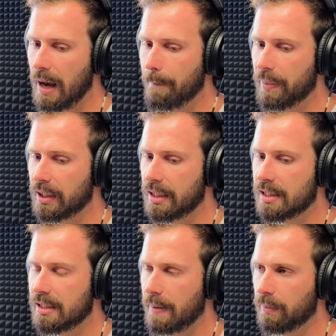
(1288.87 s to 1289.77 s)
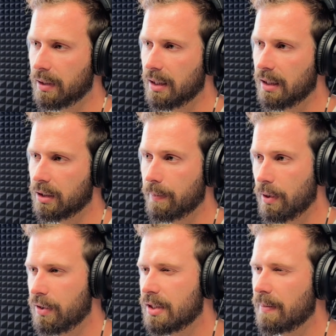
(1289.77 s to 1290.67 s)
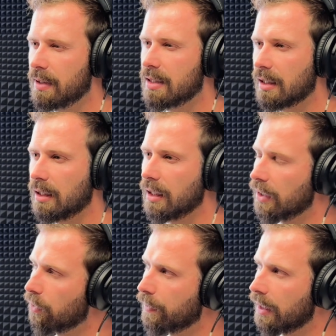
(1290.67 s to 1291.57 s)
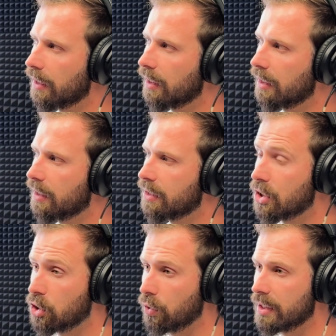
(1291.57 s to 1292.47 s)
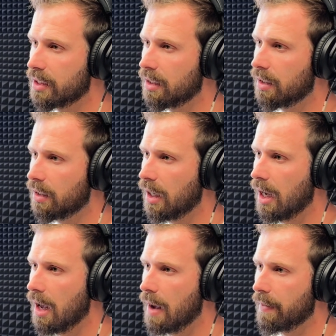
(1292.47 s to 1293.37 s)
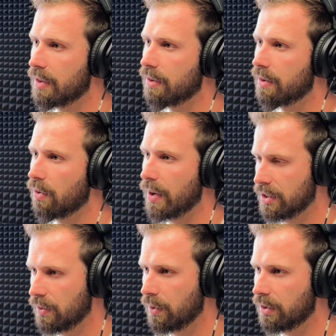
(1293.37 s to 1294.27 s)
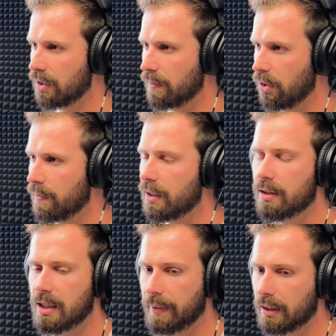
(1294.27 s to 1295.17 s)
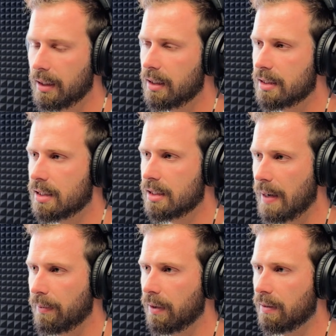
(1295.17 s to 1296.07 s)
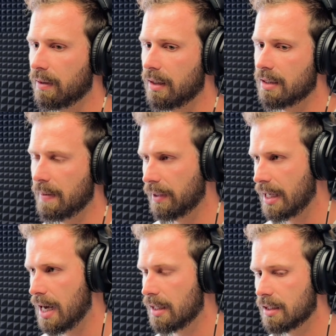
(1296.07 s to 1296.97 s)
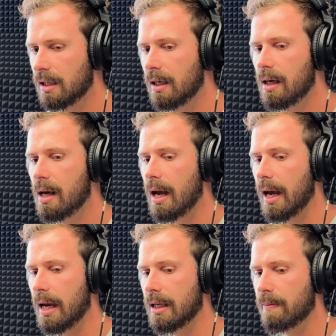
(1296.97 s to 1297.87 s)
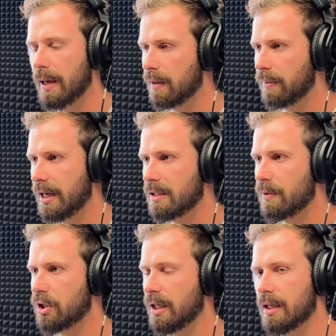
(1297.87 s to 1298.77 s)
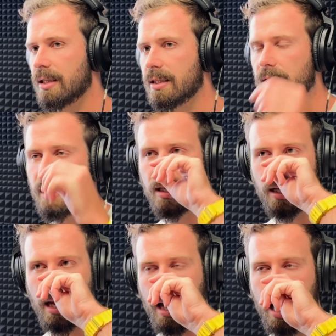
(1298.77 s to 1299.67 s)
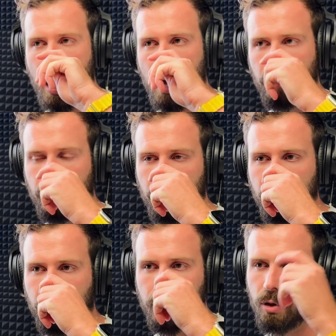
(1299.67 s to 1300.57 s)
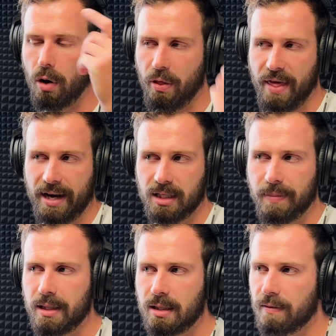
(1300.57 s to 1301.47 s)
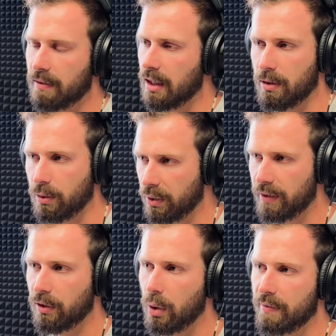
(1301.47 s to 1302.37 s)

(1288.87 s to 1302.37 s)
But component assembly is like a little bit disjointed in the Western world at the moment. Typically, it's a separate assembly house, and pick and place machines are not that expensive, and neither are reflow